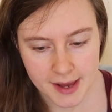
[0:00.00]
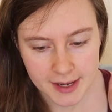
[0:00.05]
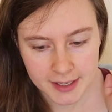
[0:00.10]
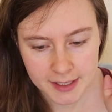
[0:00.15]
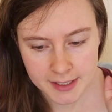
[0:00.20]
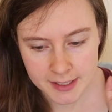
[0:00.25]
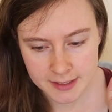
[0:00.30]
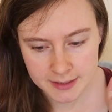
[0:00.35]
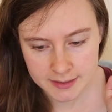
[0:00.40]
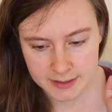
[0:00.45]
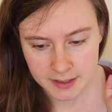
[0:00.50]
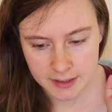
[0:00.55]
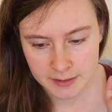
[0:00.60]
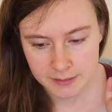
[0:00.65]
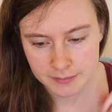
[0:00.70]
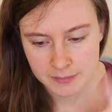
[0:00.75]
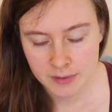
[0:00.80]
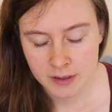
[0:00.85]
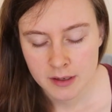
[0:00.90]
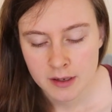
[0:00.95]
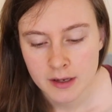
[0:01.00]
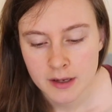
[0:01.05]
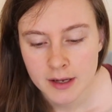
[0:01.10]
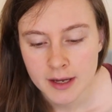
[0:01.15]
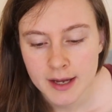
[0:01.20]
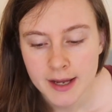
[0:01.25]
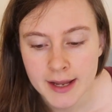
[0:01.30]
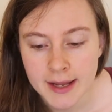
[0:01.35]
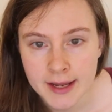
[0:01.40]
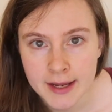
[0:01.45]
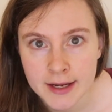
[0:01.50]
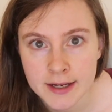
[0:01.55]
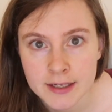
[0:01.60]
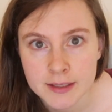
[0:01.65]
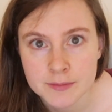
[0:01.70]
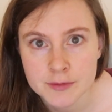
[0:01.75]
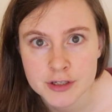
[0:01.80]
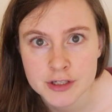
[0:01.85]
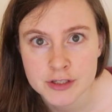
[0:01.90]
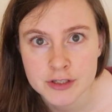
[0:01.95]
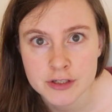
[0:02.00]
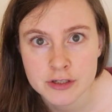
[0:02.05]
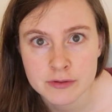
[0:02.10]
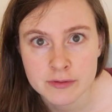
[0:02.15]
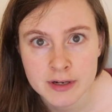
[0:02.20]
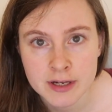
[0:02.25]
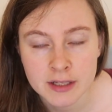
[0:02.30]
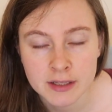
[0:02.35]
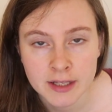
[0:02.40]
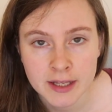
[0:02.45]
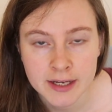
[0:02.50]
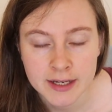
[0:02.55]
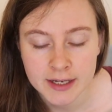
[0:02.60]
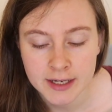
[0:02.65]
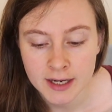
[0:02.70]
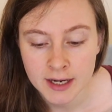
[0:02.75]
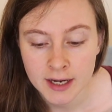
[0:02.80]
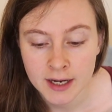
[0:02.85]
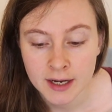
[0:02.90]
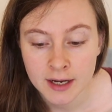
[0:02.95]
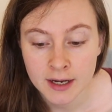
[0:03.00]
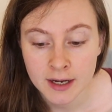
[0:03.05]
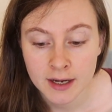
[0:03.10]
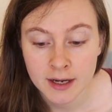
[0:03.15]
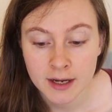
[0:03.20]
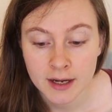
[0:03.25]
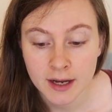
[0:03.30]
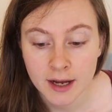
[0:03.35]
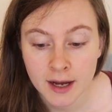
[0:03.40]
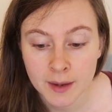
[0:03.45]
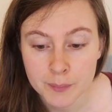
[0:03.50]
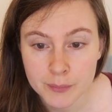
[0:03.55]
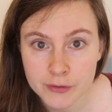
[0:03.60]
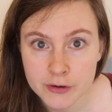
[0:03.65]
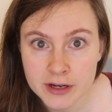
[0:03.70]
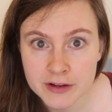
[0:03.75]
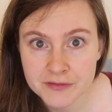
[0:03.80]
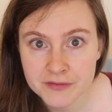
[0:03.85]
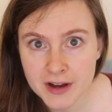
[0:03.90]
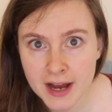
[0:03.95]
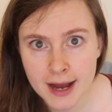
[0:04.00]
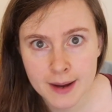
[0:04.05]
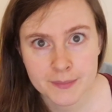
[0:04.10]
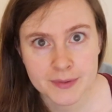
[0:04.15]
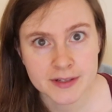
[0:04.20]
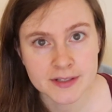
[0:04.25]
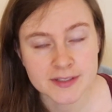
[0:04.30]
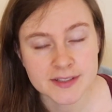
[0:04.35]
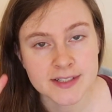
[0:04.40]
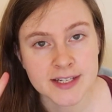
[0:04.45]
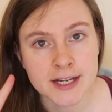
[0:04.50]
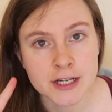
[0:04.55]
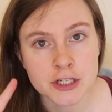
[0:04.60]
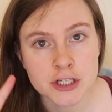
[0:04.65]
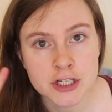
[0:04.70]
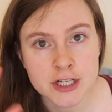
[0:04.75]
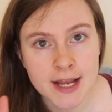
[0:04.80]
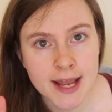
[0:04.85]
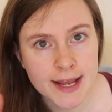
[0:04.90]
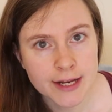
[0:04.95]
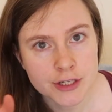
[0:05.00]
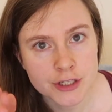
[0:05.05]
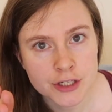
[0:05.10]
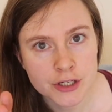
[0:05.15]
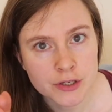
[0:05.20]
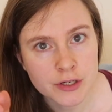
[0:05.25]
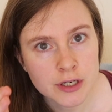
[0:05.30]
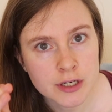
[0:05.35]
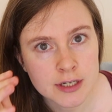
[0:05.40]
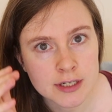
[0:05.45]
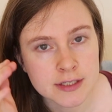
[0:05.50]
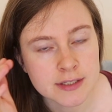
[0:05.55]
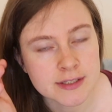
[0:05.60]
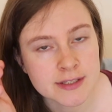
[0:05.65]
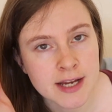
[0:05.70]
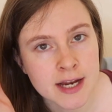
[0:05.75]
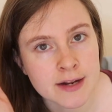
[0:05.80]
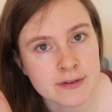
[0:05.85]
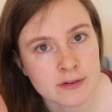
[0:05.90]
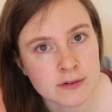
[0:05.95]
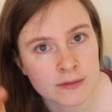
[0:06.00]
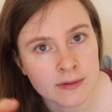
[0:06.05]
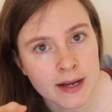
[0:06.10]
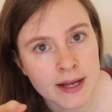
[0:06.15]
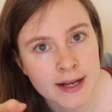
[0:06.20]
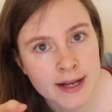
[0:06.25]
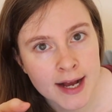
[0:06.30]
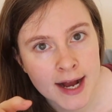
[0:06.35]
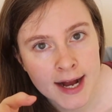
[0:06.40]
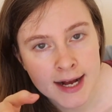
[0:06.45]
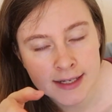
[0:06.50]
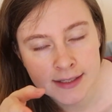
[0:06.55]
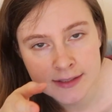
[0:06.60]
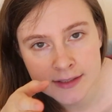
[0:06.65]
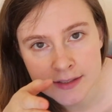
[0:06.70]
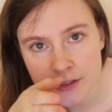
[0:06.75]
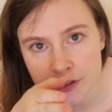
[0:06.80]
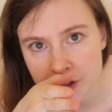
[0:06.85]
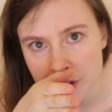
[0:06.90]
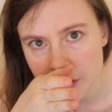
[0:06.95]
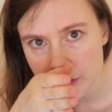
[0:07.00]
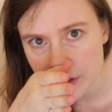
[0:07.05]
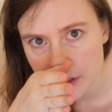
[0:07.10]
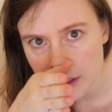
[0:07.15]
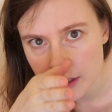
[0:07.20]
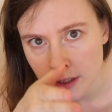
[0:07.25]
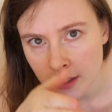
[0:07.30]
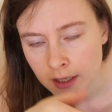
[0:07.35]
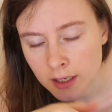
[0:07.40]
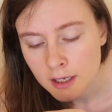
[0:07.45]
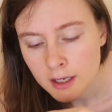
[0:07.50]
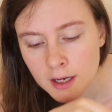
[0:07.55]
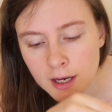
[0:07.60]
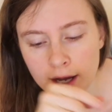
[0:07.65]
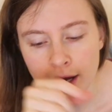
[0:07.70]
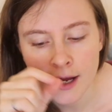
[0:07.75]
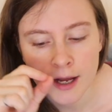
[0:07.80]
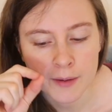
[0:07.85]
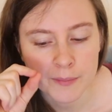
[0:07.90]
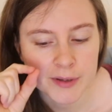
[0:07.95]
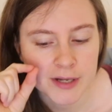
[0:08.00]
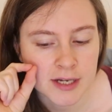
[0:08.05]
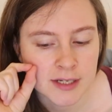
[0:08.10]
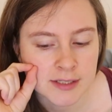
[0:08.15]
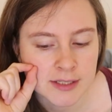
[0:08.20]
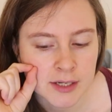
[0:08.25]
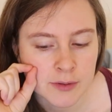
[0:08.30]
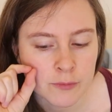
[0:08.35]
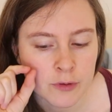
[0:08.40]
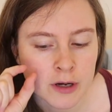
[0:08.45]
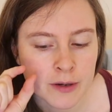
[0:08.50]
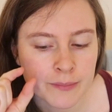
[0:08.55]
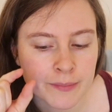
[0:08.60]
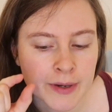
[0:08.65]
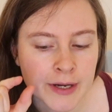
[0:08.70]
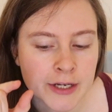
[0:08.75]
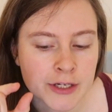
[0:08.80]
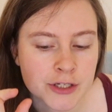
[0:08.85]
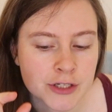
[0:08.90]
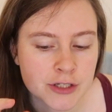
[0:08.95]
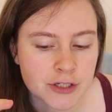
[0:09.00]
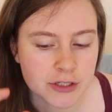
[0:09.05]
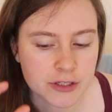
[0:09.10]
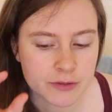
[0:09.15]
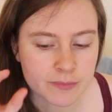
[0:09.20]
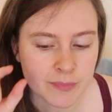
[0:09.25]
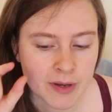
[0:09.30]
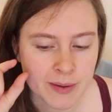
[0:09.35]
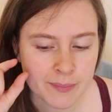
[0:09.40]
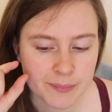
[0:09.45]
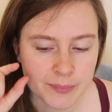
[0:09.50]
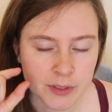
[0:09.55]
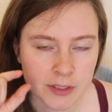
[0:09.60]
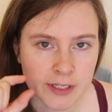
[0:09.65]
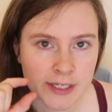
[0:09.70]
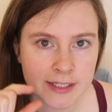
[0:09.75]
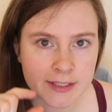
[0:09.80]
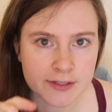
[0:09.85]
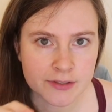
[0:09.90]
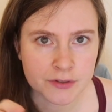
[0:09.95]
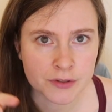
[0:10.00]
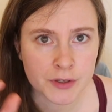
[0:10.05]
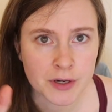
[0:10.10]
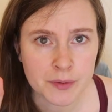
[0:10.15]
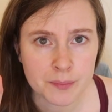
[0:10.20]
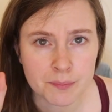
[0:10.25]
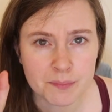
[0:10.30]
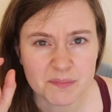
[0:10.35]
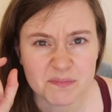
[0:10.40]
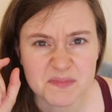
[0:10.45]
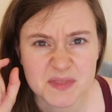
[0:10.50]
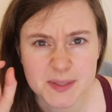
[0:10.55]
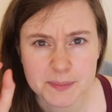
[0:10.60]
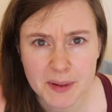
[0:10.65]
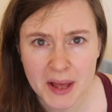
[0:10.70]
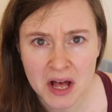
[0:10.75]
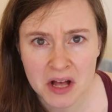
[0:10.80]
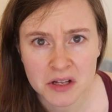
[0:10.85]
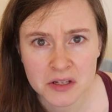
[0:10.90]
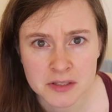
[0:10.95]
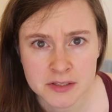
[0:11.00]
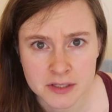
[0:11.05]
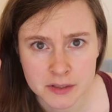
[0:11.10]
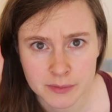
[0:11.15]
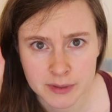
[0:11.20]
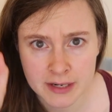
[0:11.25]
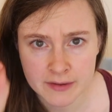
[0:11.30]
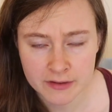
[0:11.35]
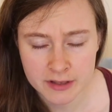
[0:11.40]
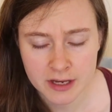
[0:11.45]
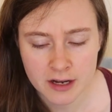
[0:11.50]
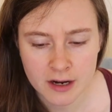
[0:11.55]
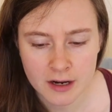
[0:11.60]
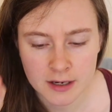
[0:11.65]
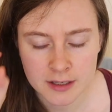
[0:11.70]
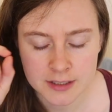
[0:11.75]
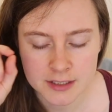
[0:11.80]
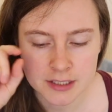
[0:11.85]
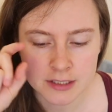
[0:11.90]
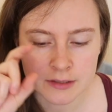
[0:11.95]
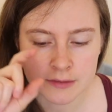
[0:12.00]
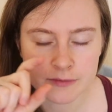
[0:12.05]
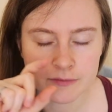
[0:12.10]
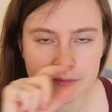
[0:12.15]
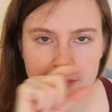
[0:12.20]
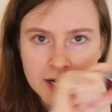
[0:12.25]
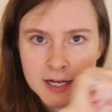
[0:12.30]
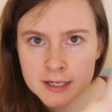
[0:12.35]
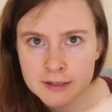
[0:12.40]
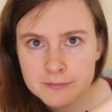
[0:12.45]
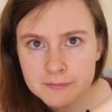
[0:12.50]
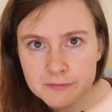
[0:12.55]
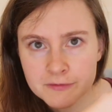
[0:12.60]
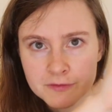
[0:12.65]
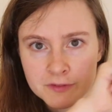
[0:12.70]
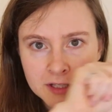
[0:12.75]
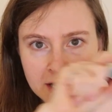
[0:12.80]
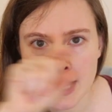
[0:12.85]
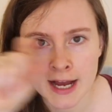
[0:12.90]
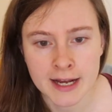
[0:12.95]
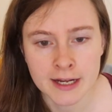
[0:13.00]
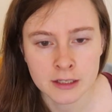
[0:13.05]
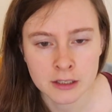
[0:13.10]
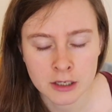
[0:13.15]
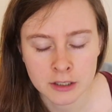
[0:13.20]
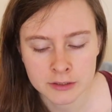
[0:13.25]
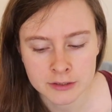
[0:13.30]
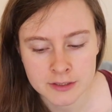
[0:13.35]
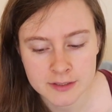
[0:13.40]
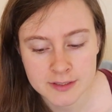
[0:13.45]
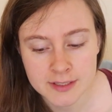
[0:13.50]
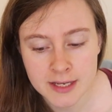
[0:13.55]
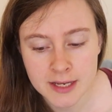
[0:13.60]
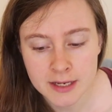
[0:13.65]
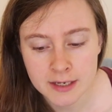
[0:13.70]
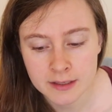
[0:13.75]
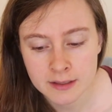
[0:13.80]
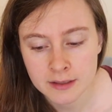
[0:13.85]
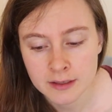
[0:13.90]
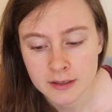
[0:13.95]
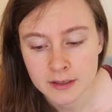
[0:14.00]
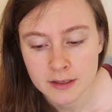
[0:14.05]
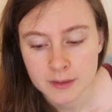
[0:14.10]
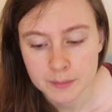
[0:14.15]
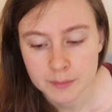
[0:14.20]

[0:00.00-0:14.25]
mechanism, and I'm just doing like a prefab instantiate shooter instead of a raycast shooter because I want my bullets or spells or whatever they are to kind of fly along the scene